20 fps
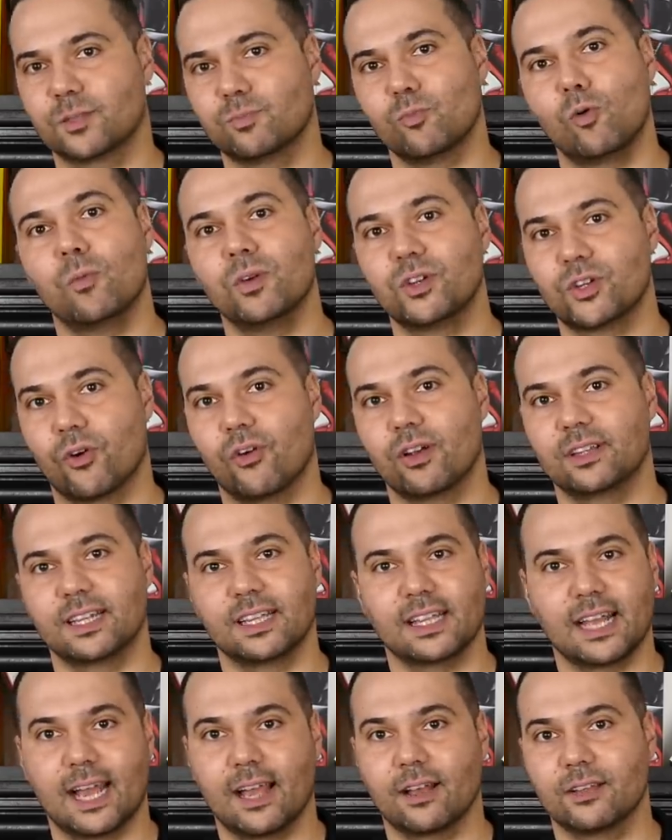a small
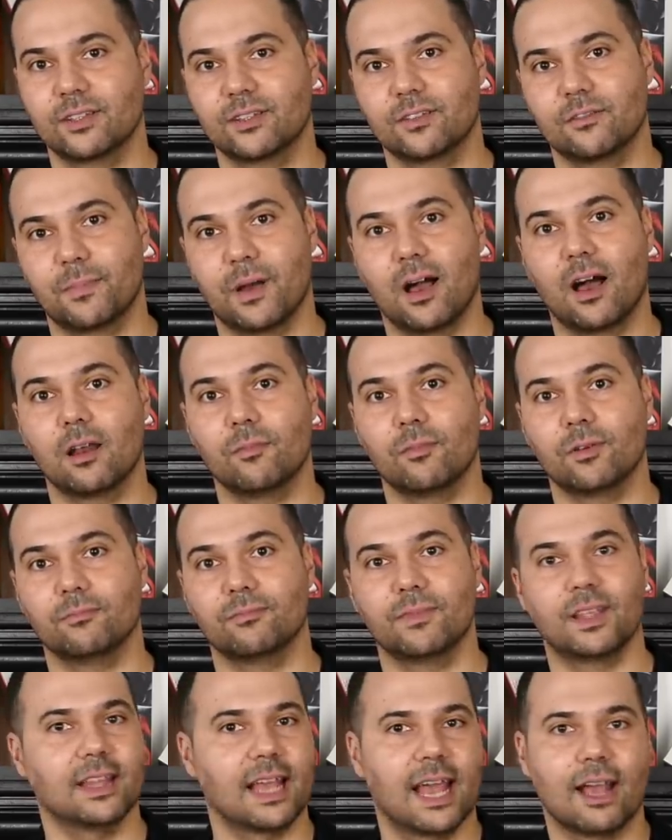majority in the Houses of Parliament,
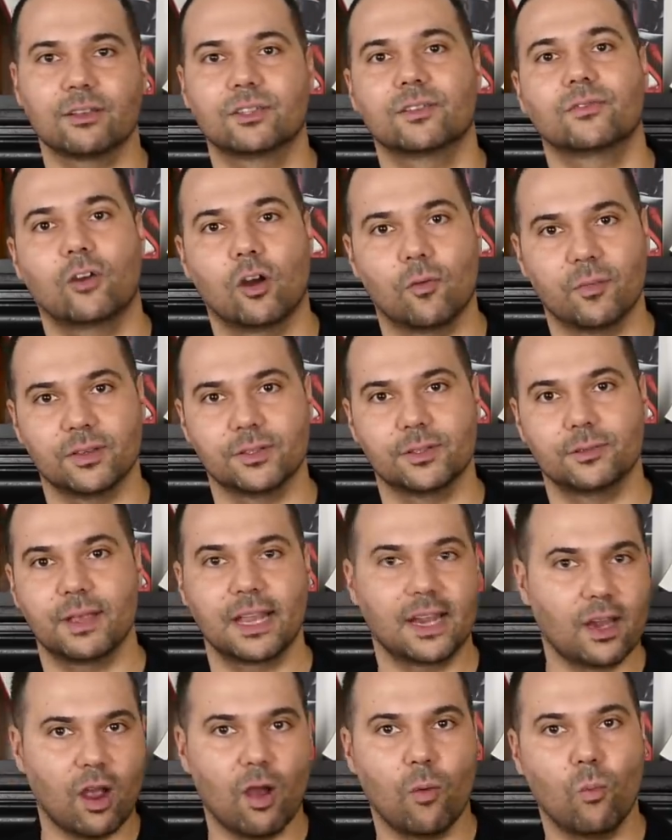in the House of Commons.
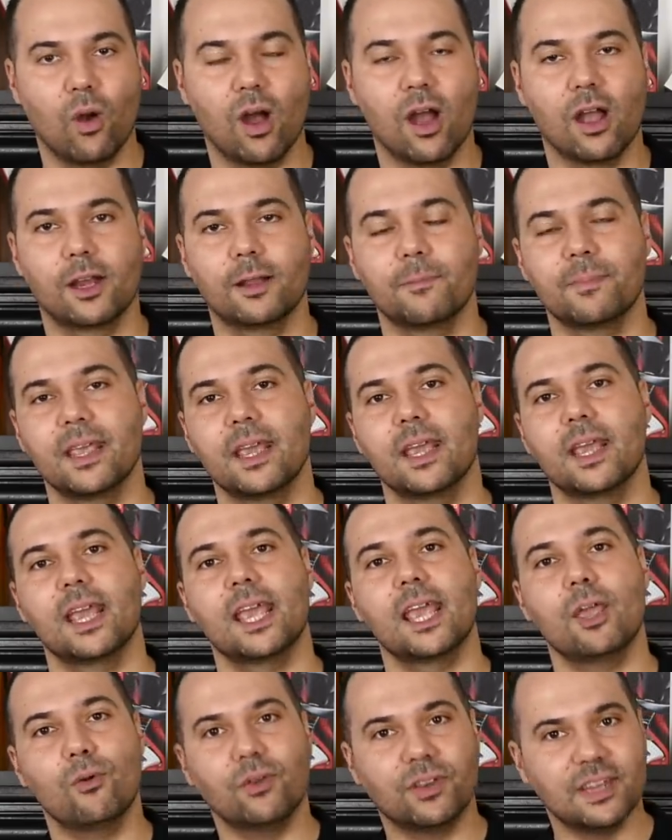It can't work.
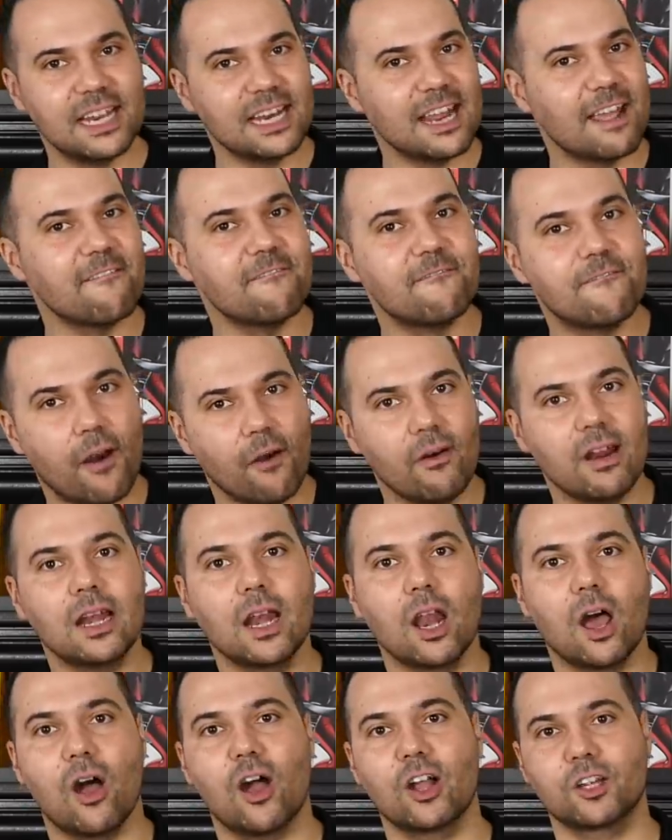It will need a very
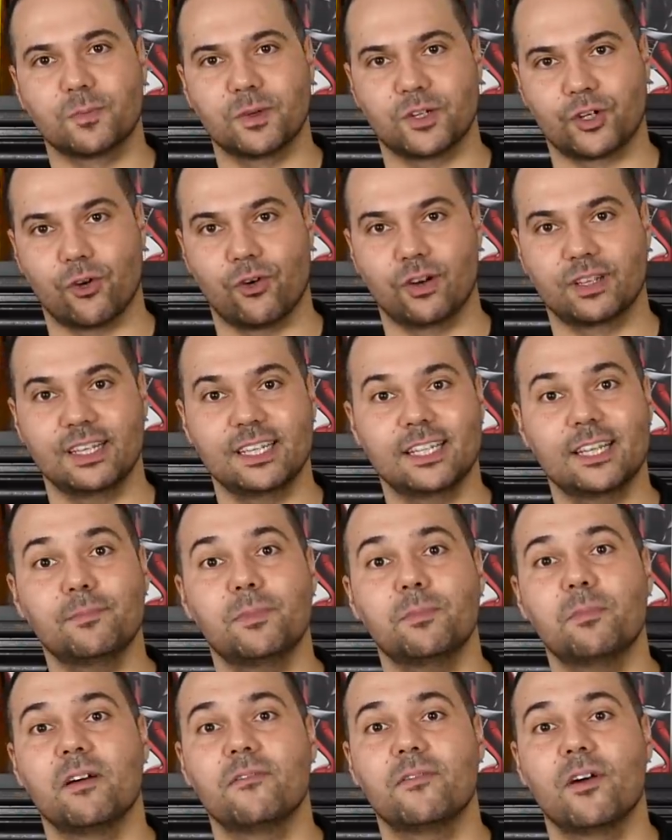large majority
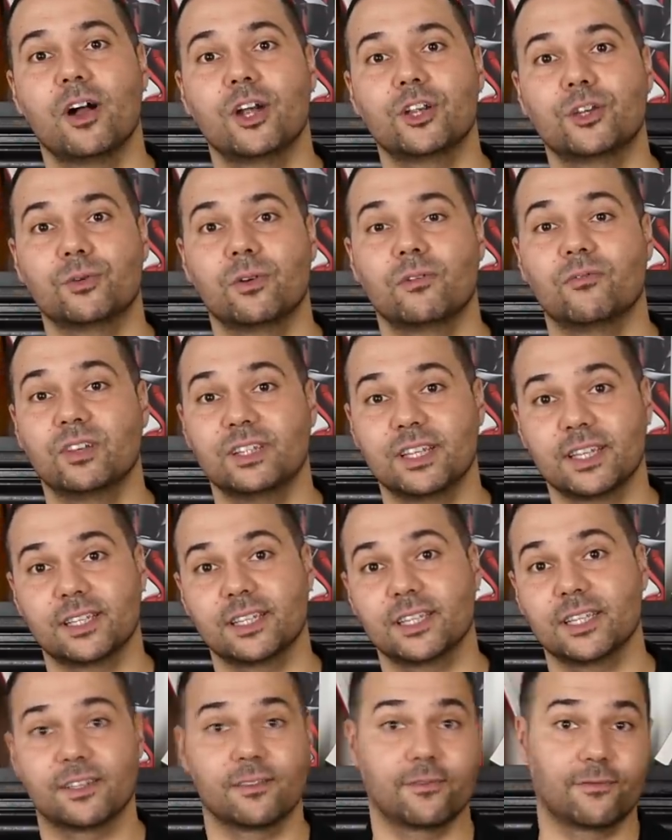simply by virtue of
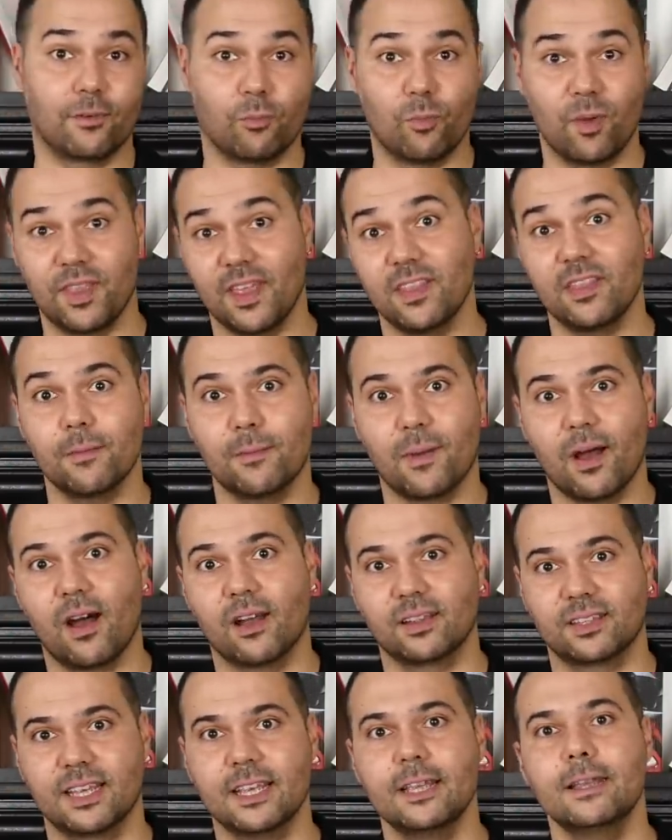resistance from within the
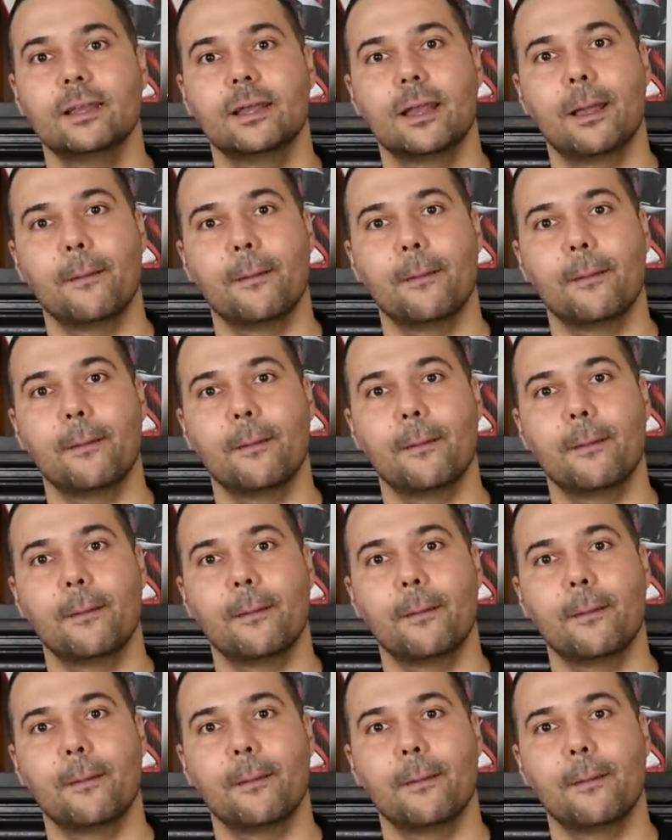party,